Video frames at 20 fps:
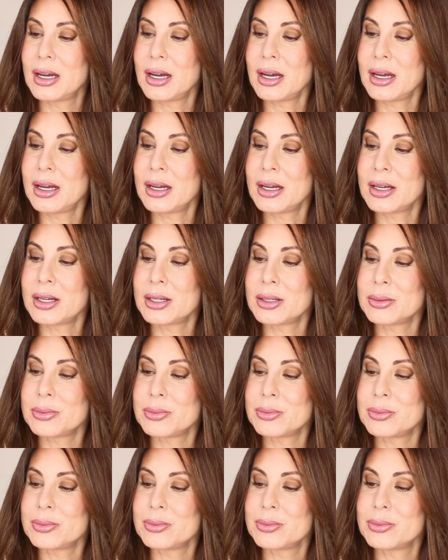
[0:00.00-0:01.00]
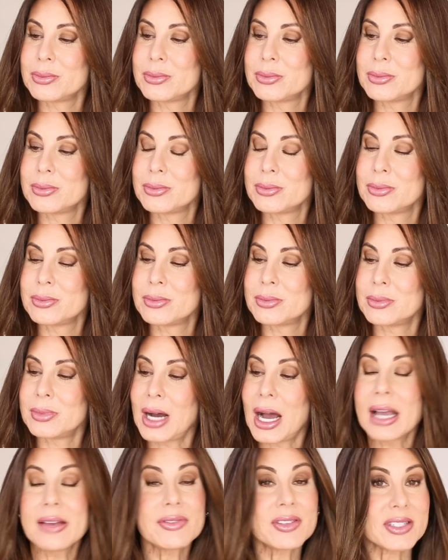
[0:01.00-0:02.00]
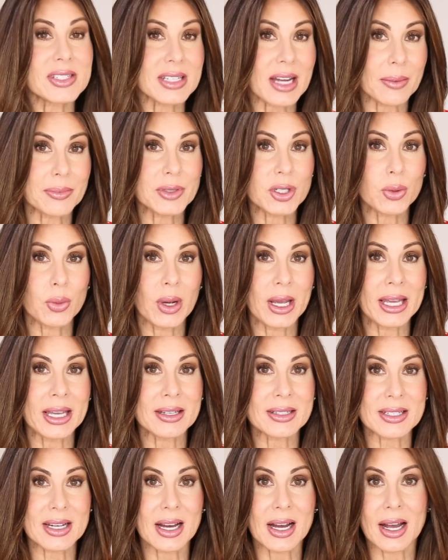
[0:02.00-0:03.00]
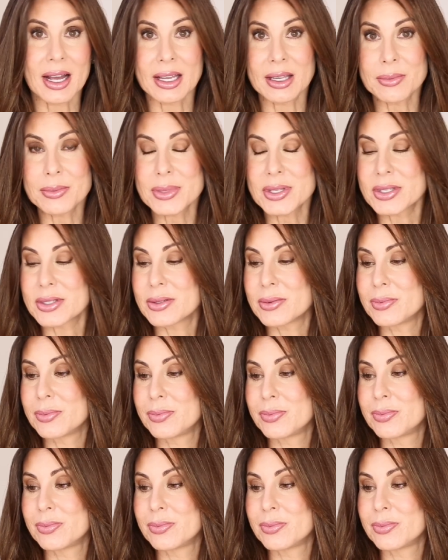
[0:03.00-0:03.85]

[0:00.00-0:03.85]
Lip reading: I've stepped away at times,